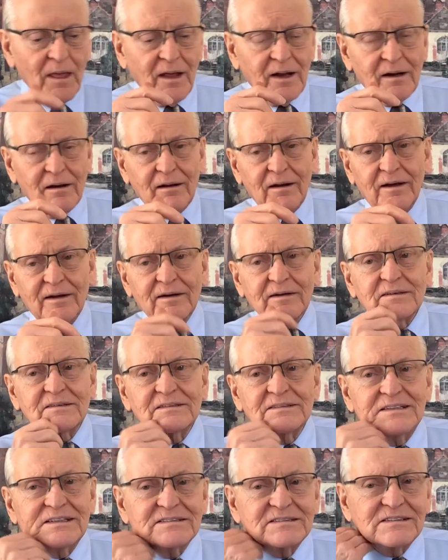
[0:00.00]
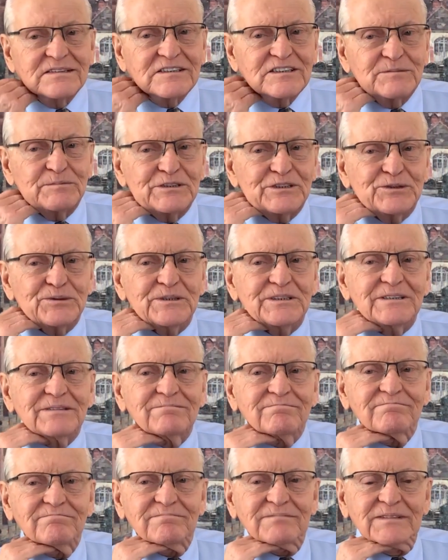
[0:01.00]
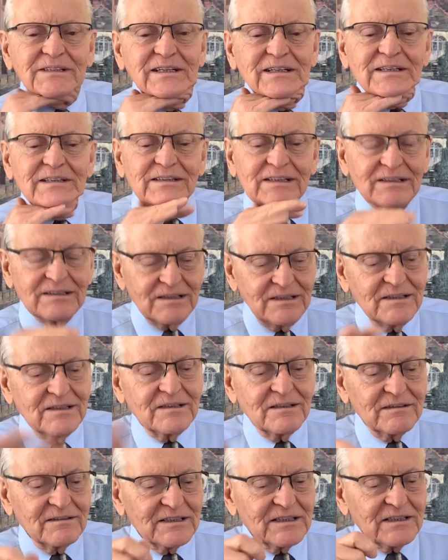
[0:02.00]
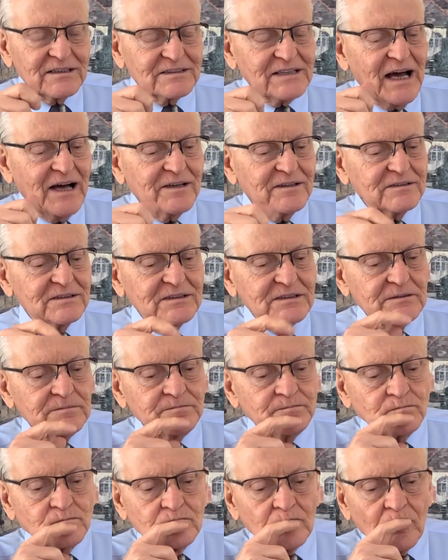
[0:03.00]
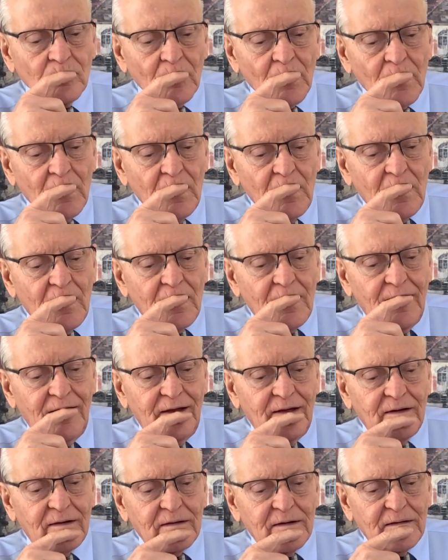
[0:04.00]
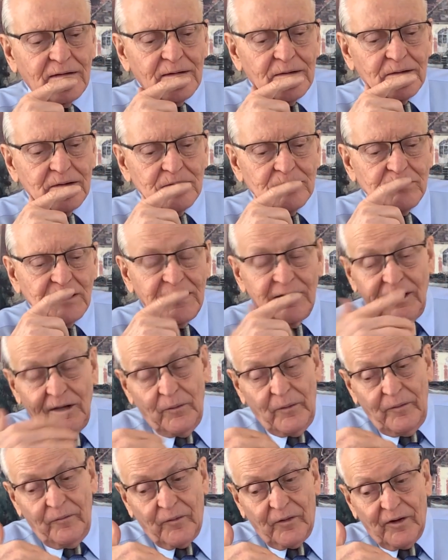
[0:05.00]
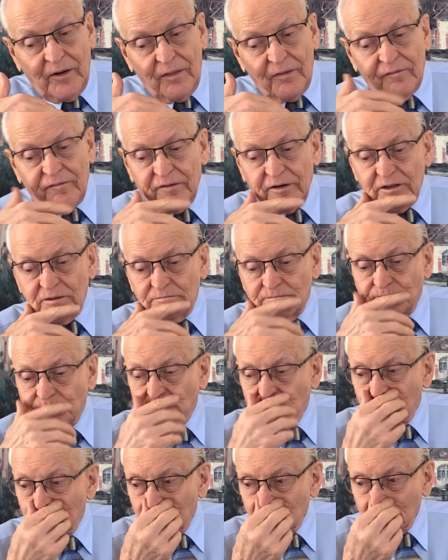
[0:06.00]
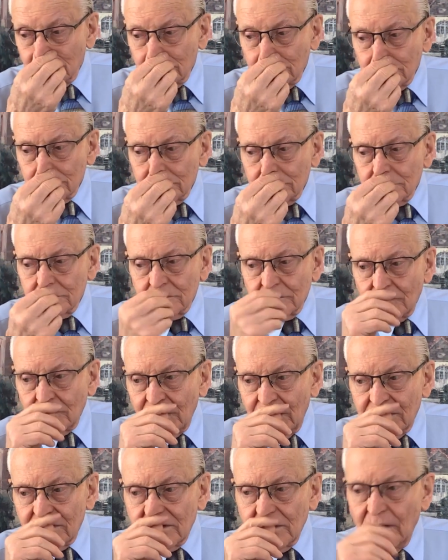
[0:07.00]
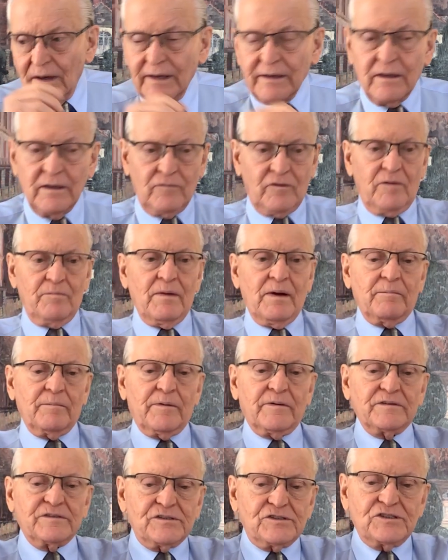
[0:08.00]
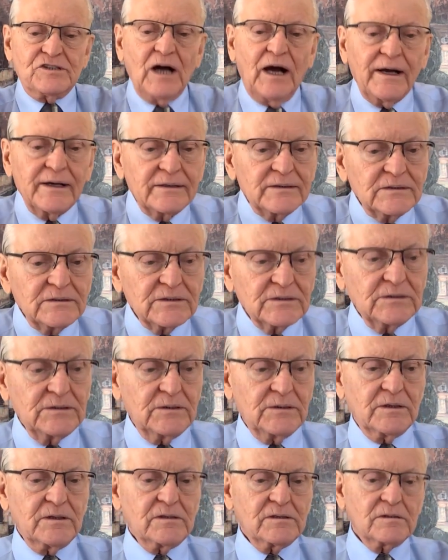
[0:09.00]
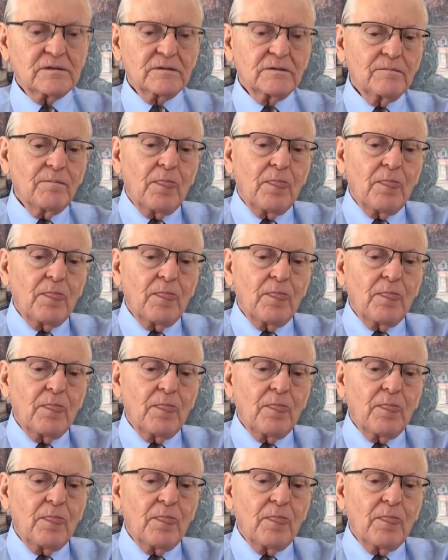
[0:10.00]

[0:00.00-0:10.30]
and a lot of distance between little towns. But anyway, we're on the farm. And so I can remember as a child, of course,